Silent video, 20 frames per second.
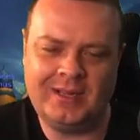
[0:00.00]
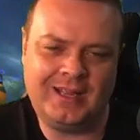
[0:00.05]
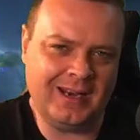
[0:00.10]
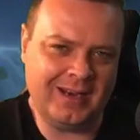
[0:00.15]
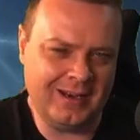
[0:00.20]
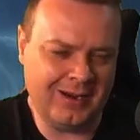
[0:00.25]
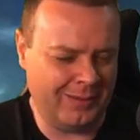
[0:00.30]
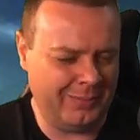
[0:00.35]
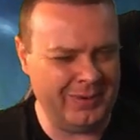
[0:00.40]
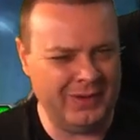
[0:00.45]

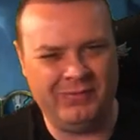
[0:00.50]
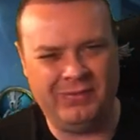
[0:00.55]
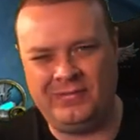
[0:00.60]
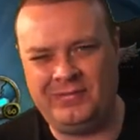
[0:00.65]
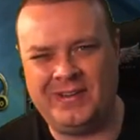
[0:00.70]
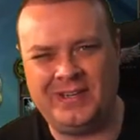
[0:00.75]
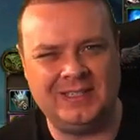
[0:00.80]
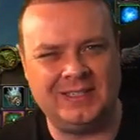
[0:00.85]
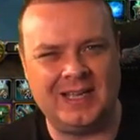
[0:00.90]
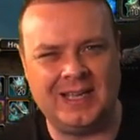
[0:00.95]
Can it not be
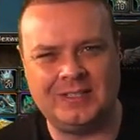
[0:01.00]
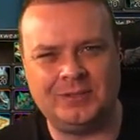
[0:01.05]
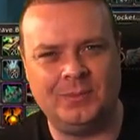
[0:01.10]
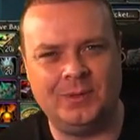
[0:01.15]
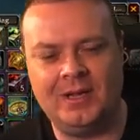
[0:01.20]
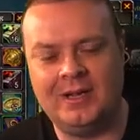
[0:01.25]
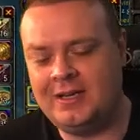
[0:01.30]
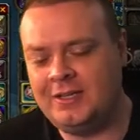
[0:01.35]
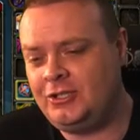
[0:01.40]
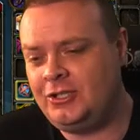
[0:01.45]
for
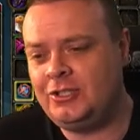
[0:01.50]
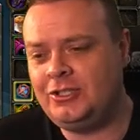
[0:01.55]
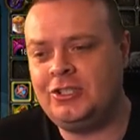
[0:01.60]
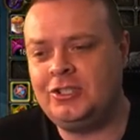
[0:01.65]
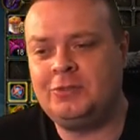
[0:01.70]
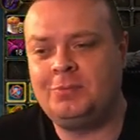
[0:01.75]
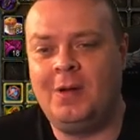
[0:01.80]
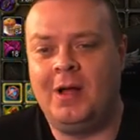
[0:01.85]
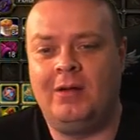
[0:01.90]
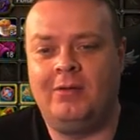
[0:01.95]
Phantasma? It's just
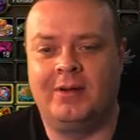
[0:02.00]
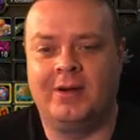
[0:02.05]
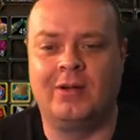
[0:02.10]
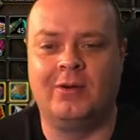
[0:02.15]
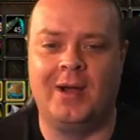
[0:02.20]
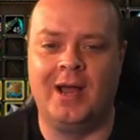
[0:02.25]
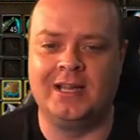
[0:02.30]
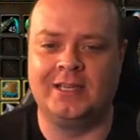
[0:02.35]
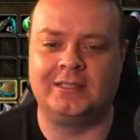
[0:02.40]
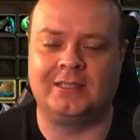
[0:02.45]
a small
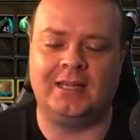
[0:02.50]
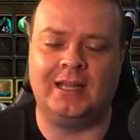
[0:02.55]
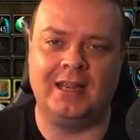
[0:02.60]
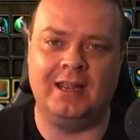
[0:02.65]
request.